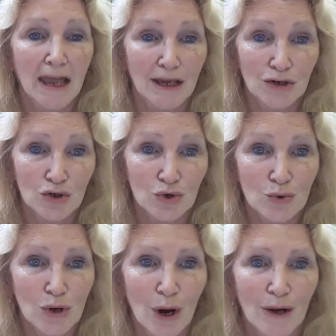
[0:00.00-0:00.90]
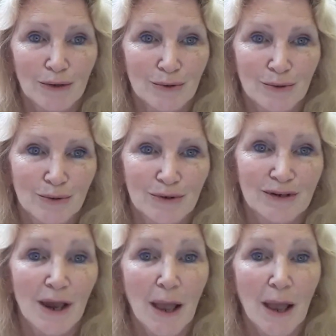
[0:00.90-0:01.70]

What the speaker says: angel cuddles,